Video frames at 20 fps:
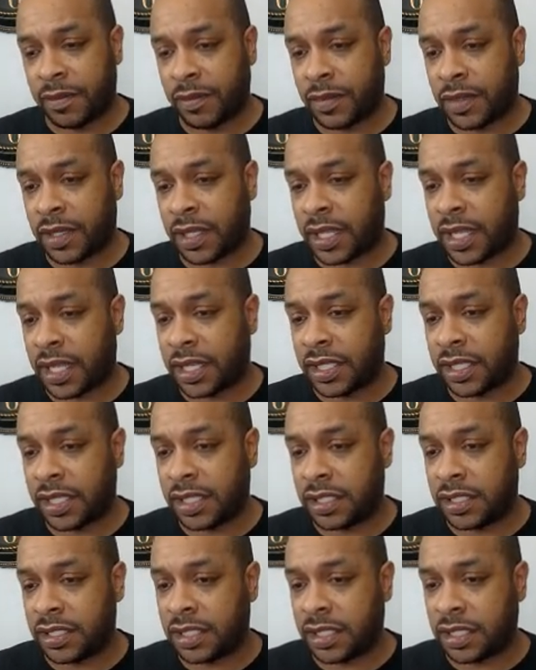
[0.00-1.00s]
But I got to
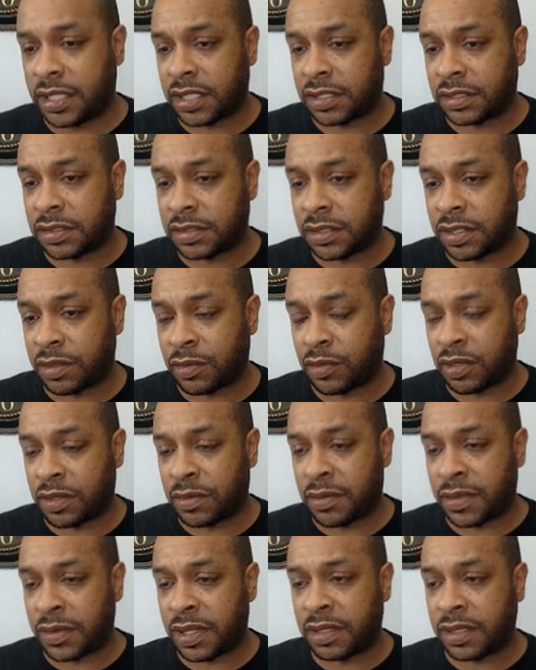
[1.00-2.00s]
get it done. I
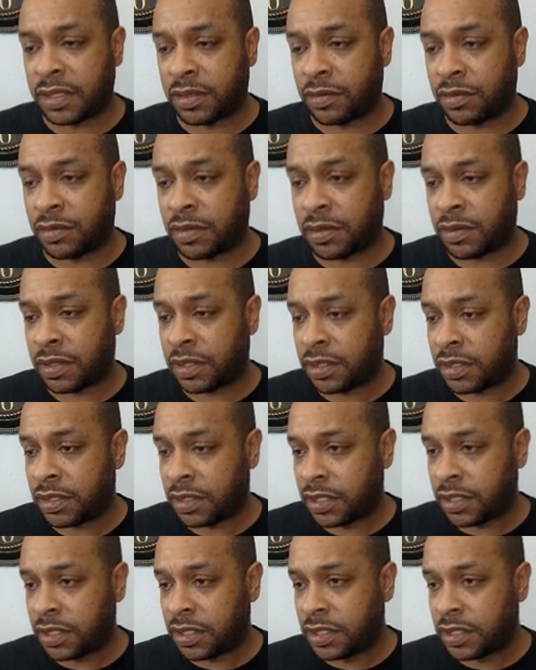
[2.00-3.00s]
want to
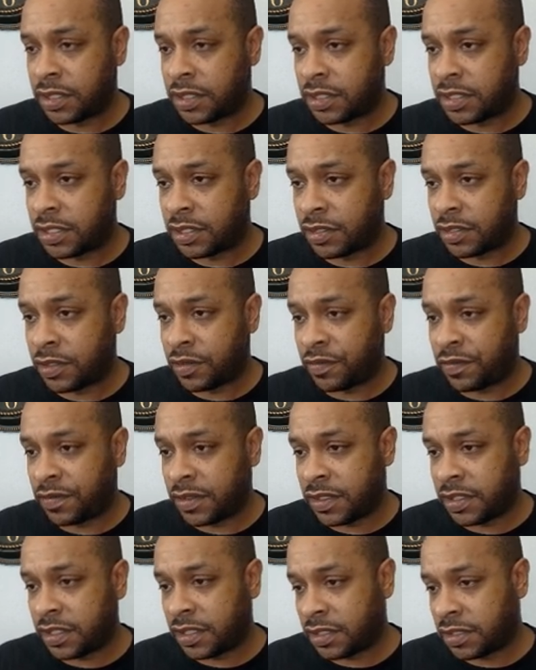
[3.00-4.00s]

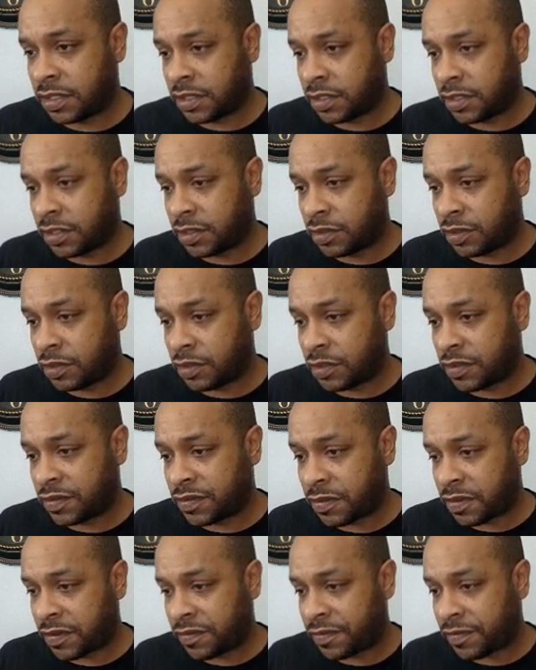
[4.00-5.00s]
hopefully do this
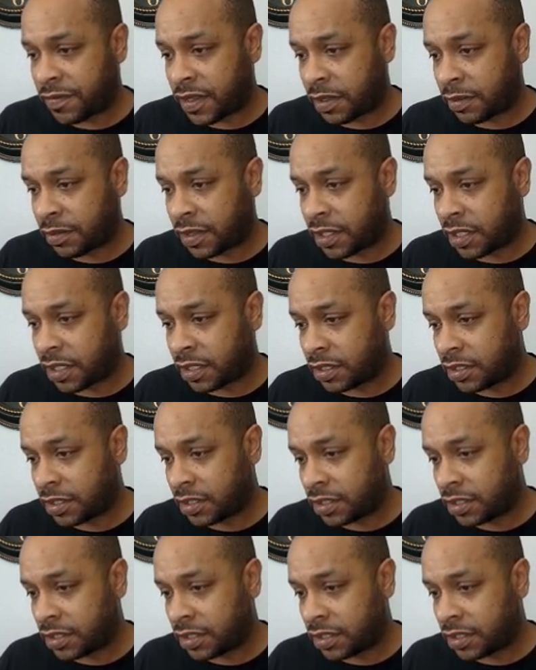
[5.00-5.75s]
for my family.